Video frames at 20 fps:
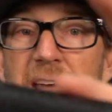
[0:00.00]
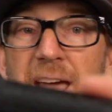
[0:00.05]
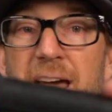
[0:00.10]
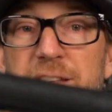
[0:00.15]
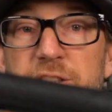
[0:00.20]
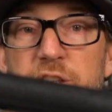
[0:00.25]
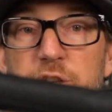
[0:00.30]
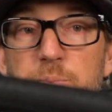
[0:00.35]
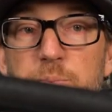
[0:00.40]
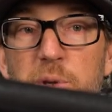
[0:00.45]

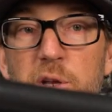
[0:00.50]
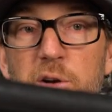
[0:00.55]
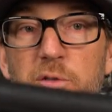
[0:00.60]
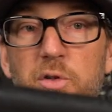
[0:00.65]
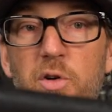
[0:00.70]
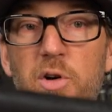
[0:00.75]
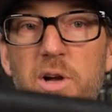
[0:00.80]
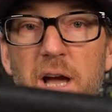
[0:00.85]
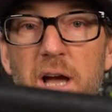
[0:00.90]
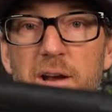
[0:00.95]
Has this
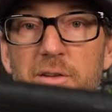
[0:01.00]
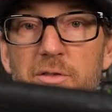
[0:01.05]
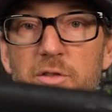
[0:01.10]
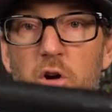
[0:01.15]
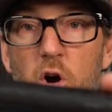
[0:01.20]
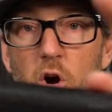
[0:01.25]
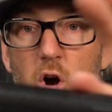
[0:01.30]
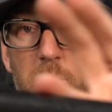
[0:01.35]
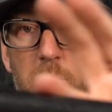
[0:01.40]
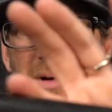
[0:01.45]
beautiful kind of
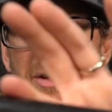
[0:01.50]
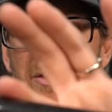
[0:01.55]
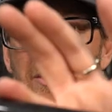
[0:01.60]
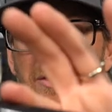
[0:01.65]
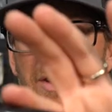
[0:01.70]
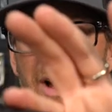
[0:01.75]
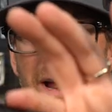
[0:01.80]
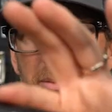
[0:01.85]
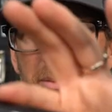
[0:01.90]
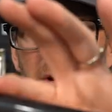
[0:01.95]
carbon
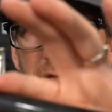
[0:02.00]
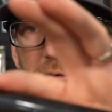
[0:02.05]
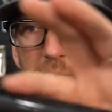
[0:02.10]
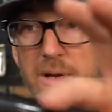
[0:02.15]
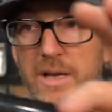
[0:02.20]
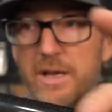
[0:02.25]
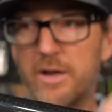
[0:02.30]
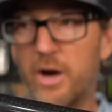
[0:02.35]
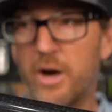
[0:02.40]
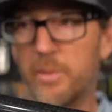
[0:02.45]
fiber,
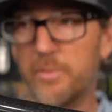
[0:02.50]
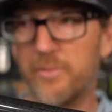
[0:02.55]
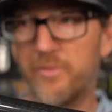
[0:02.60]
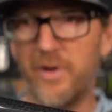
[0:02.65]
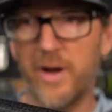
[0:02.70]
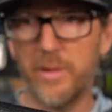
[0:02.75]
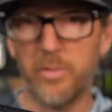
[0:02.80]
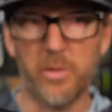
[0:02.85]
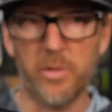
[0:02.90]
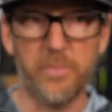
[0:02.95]
3D carbon
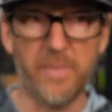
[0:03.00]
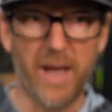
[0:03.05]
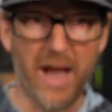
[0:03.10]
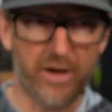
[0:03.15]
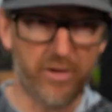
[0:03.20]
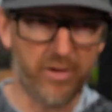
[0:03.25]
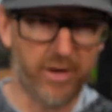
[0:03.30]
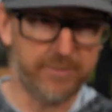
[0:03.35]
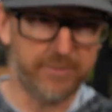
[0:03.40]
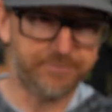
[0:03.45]
fiber
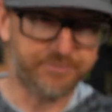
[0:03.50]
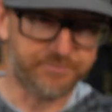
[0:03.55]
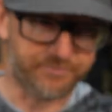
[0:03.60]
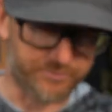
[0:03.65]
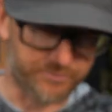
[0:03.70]
back grip.